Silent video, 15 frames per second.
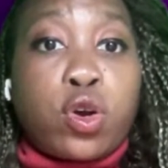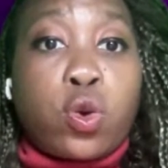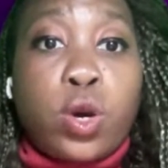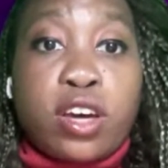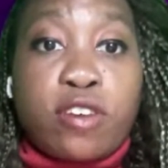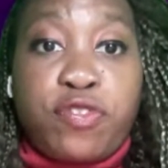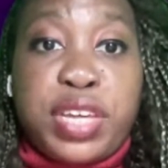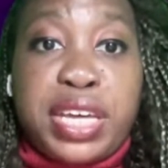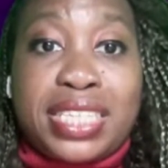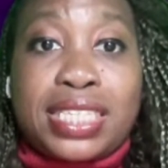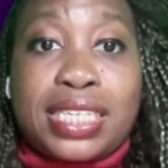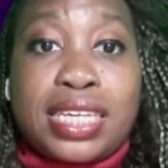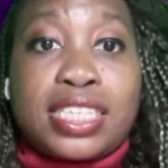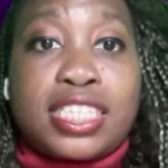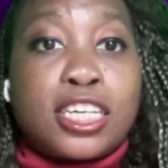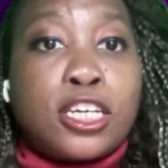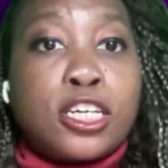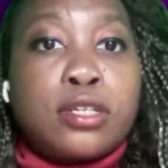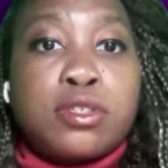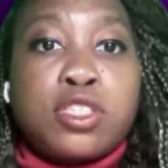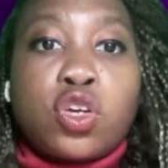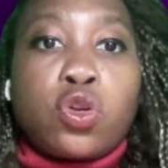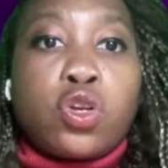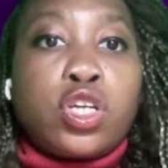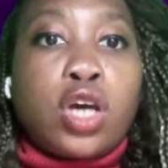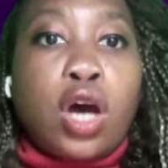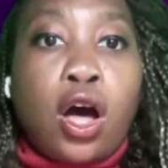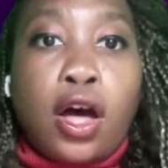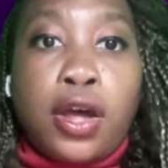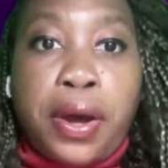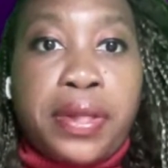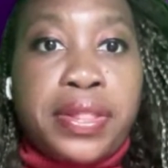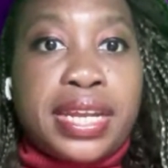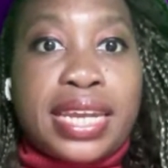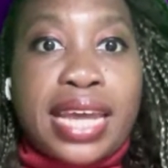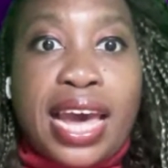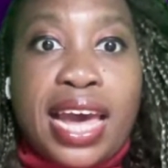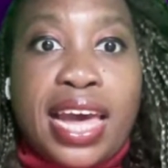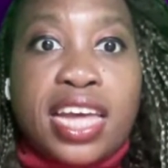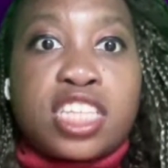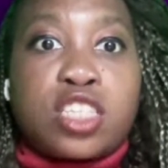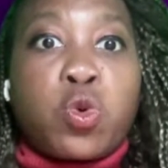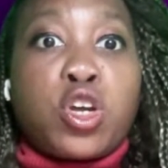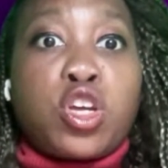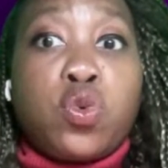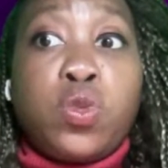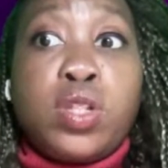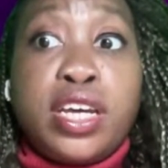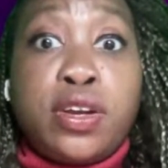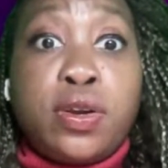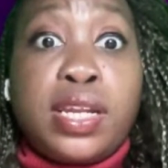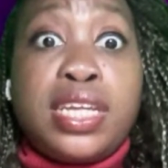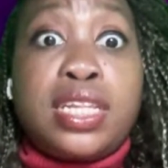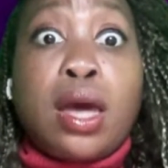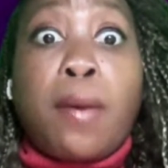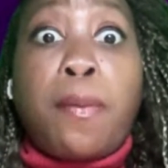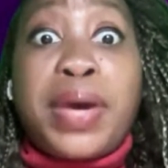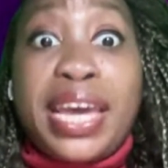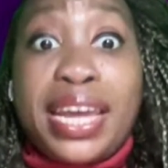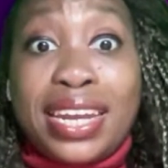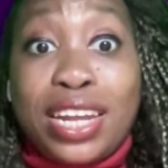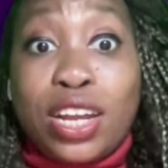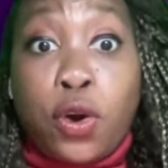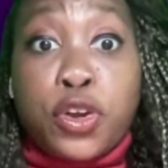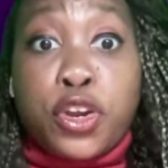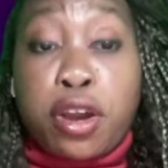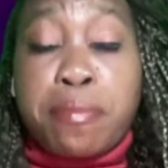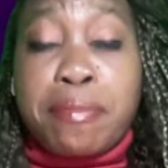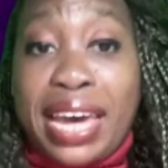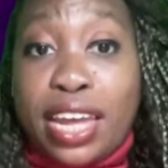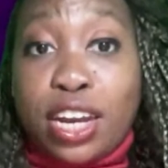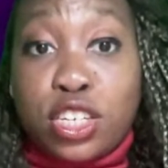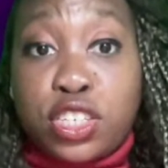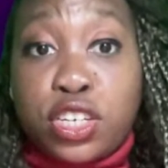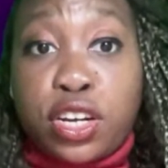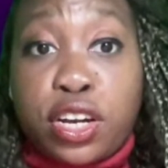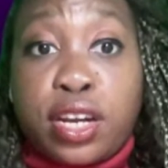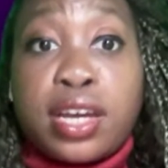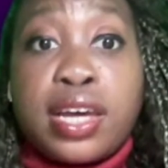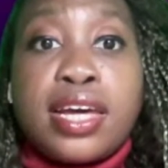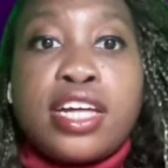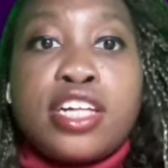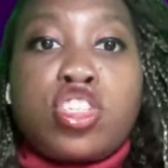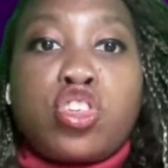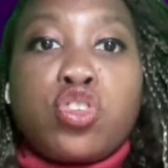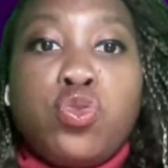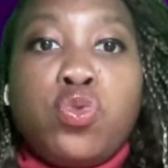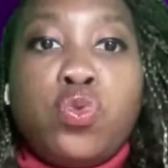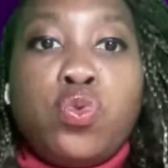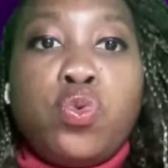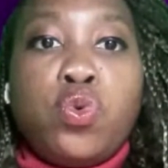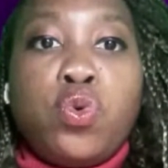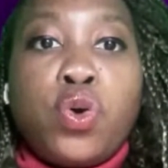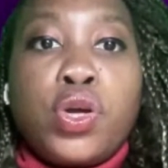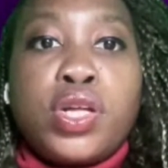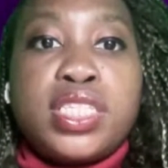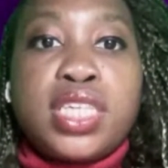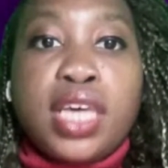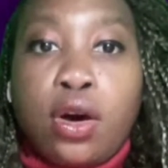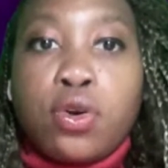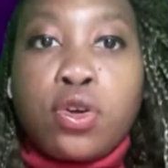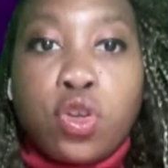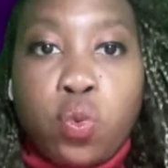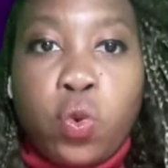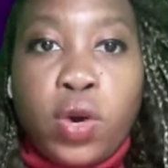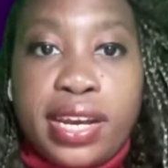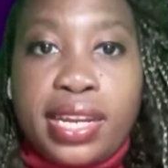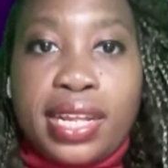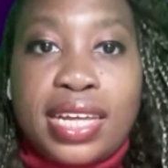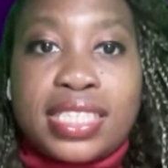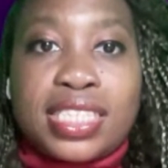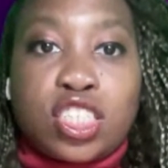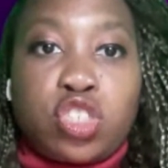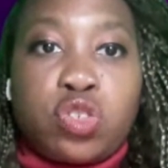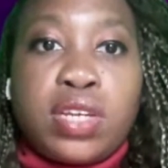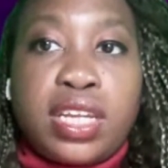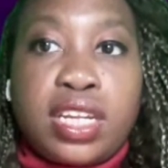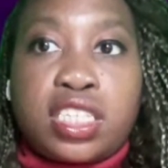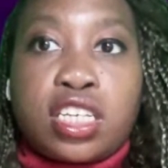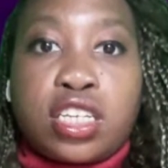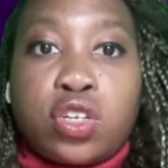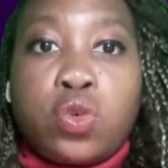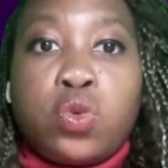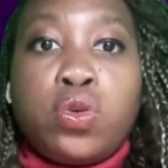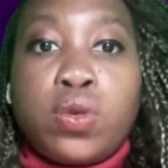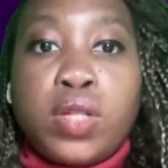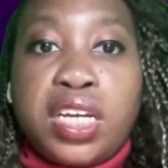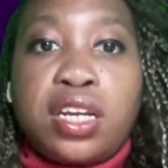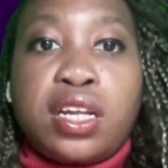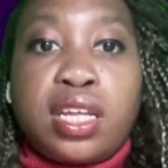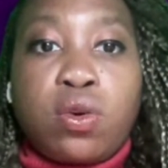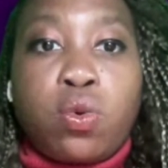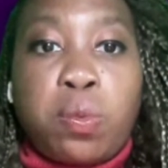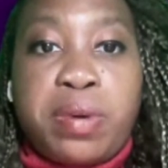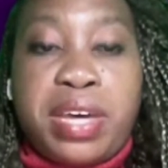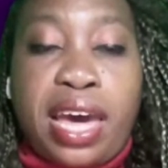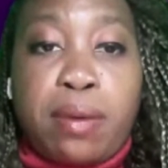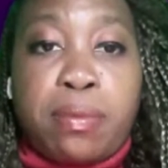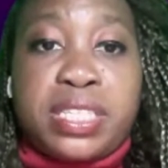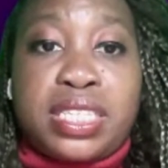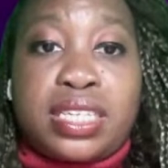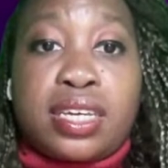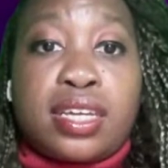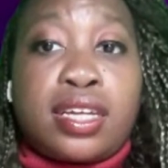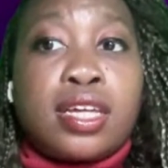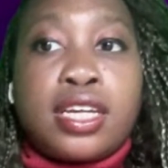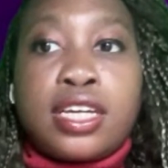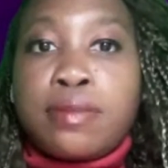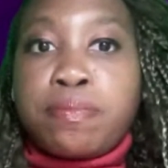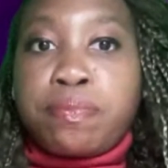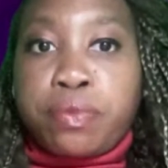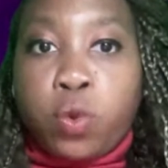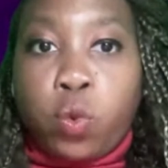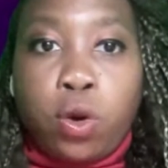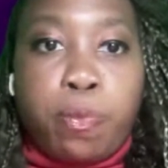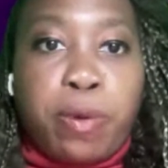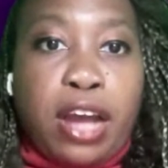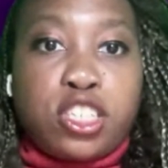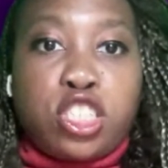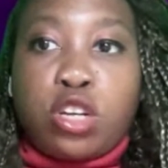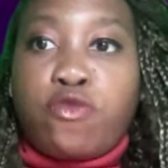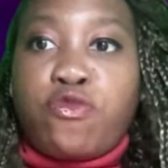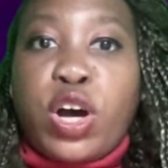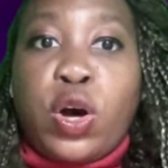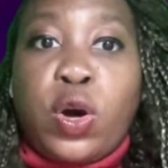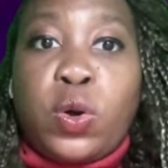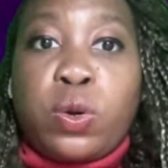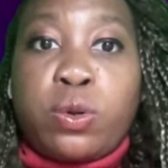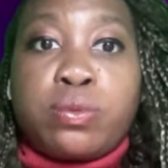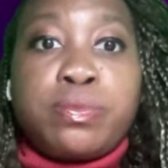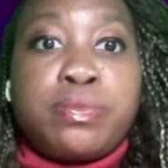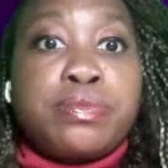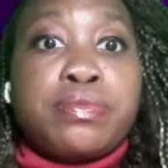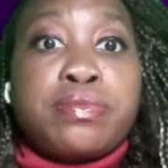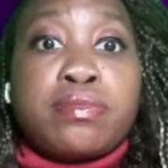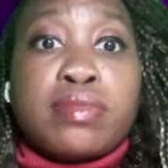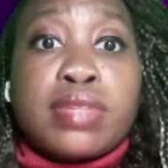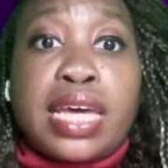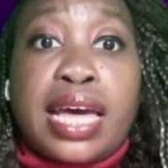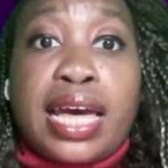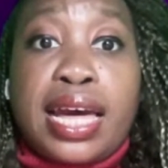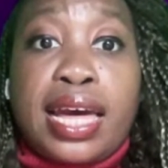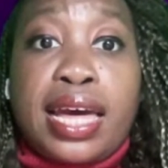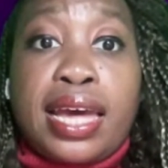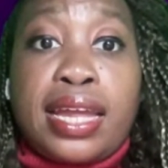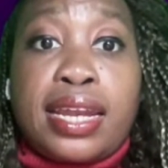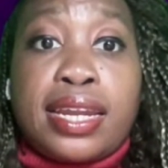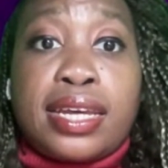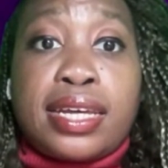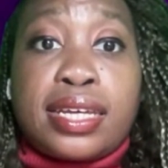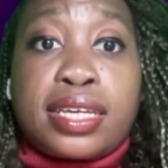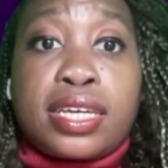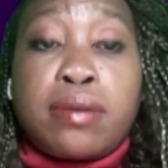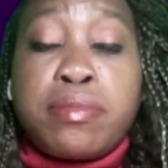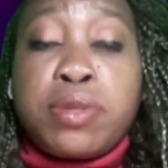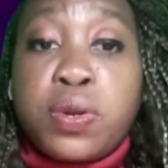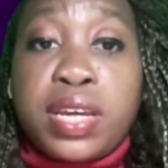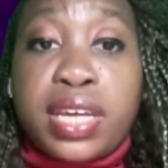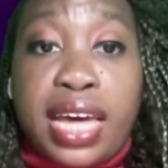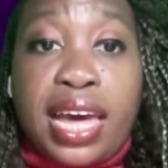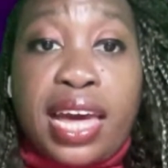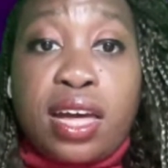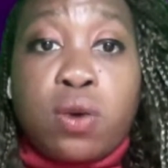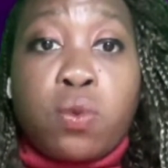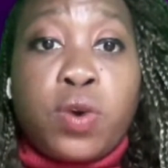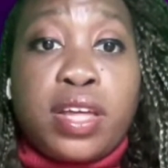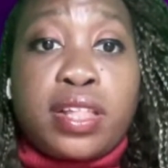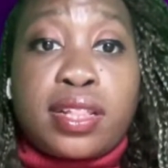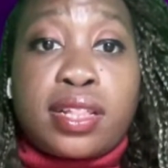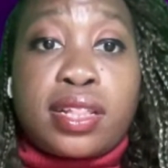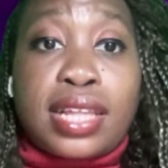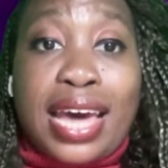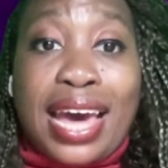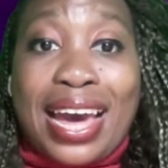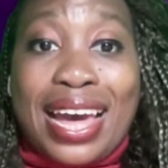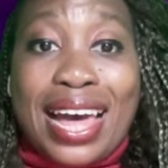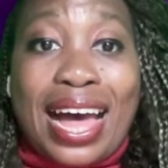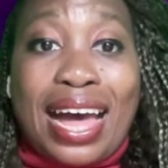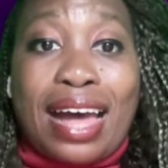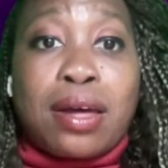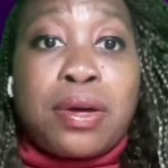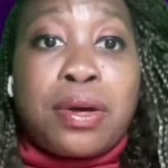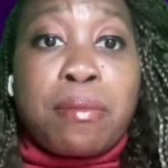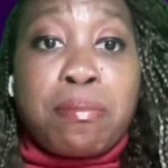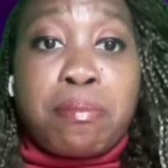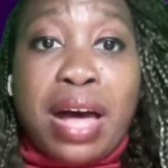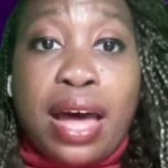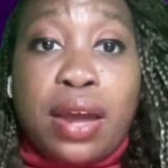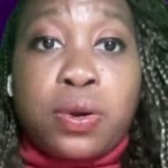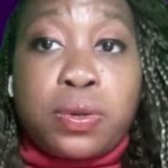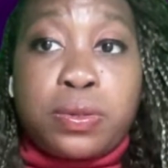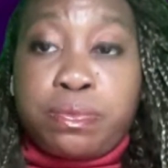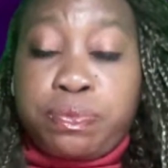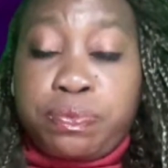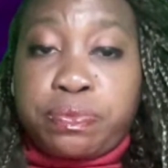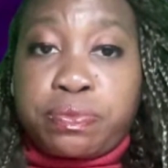for quick fixes. So gone are the days where you literally depended on your manager to tell you what it is that you needed to do. You literally will be able to whip out your phone and communicate with the AI model